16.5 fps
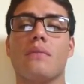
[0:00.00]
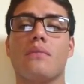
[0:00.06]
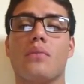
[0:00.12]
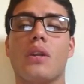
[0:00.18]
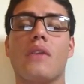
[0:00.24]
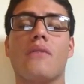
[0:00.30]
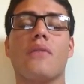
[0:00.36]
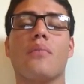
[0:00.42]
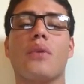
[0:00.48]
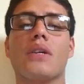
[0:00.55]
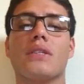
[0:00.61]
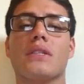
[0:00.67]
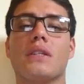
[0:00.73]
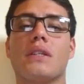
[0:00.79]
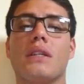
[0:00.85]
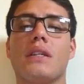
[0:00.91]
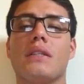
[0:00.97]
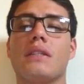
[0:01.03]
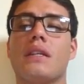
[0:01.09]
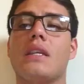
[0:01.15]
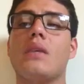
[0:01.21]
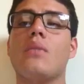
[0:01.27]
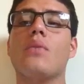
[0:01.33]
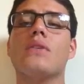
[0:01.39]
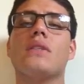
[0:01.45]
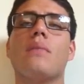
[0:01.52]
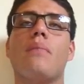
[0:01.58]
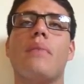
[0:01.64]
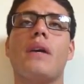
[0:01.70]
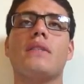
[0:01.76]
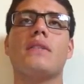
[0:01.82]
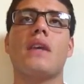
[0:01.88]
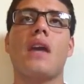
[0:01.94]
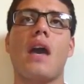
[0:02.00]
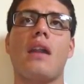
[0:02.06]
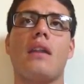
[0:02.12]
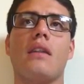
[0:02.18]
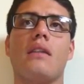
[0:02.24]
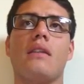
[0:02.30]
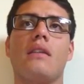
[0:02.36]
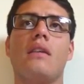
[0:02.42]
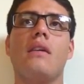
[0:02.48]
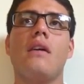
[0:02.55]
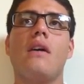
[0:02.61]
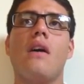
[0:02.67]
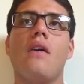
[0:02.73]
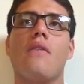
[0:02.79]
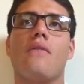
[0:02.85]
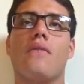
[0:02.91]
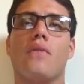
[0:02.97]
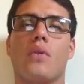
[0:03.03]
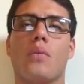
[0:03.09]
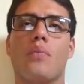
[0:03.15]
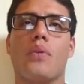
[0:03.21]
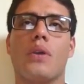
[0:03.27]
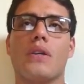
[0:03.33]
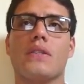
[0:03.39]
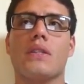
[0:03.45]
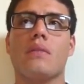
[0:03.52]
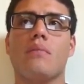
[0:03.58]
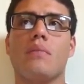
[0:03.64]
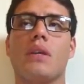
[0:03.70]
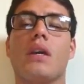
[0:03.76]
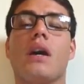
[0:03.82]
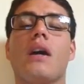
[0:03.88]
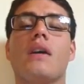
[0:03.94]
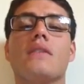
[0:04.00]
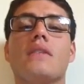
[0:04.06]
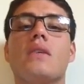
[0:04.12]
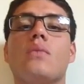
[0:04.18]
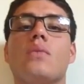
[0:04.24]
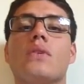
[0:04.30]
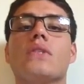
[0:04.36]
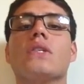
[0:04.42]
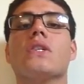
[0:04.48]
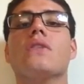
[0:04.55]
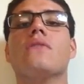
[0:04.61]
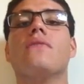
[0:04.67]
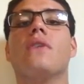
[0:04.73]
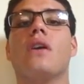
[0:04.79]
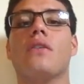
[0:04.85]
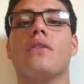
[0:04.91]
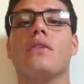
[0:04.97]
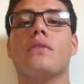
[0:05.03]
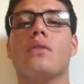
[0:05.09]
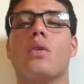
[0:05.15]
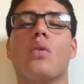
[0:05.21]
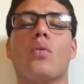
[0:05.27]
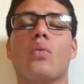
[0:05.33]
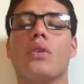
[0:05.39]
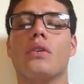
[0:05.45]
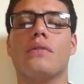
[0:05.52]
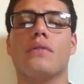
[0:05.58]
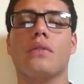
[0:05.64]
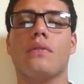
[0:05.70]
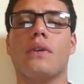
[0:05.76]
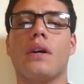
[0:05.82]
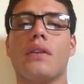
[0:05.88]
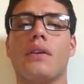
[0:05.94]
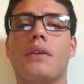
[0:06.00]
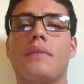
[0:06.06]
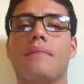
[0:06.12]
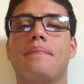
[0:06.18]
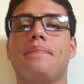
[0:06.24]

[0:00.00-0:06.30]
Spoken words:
running for president, and they said he was the best candidate for president because he was a good father or a wonderful father.